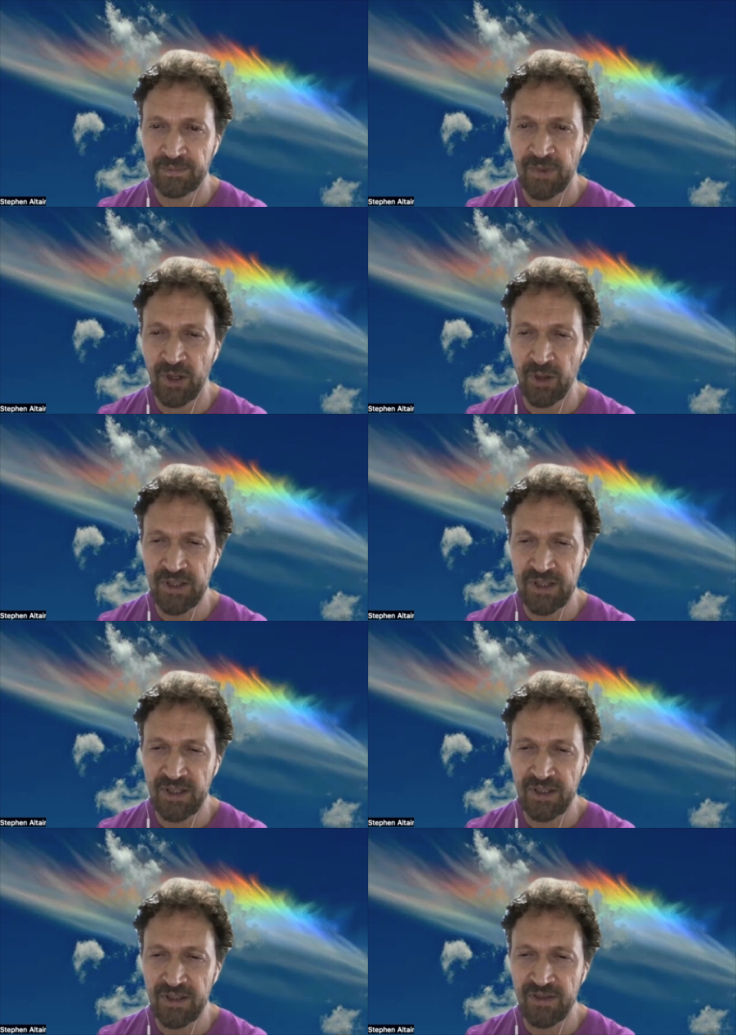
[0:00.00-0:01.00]

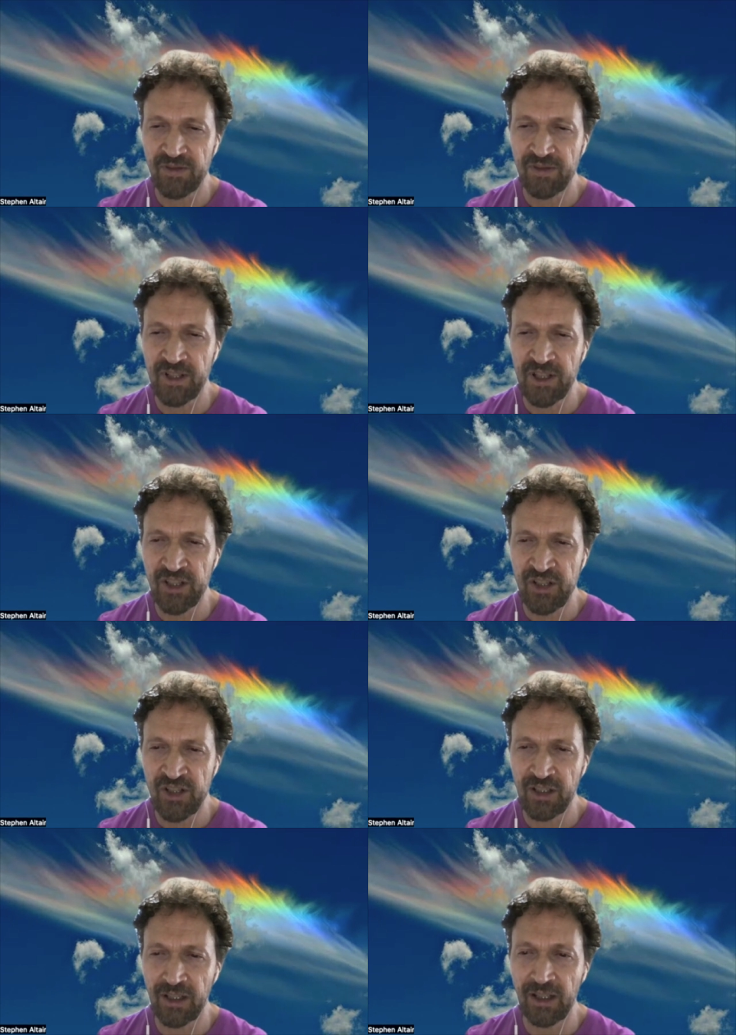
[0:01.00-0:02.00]
Noticing this fresh,
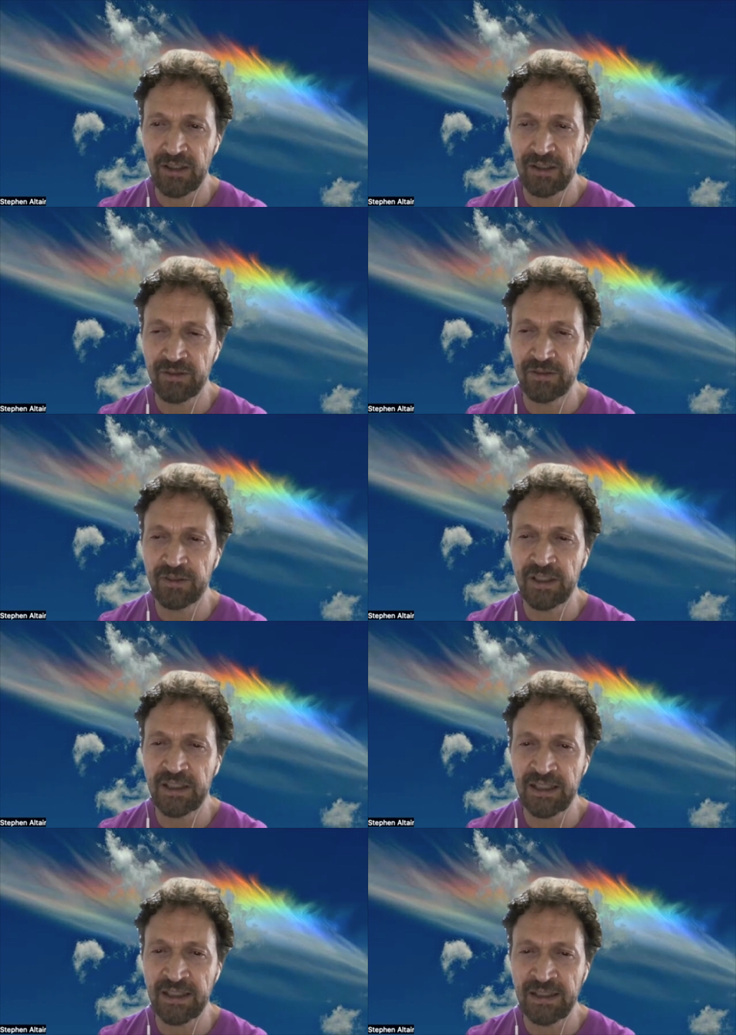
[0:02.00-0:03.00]
alive
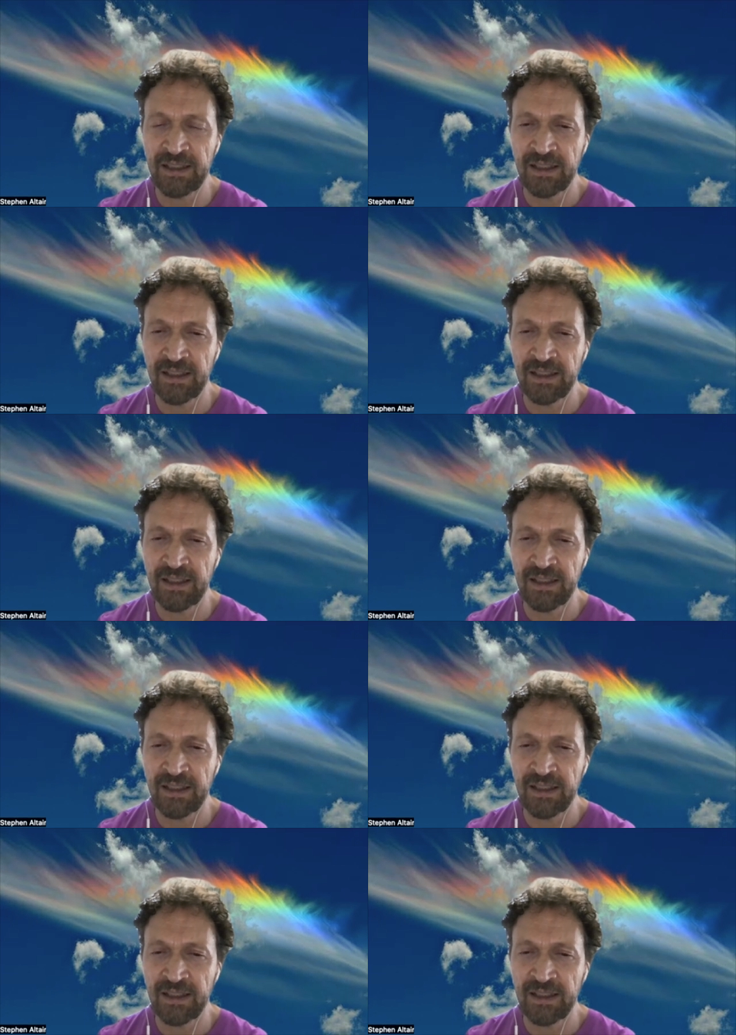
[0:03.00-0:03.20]
feeling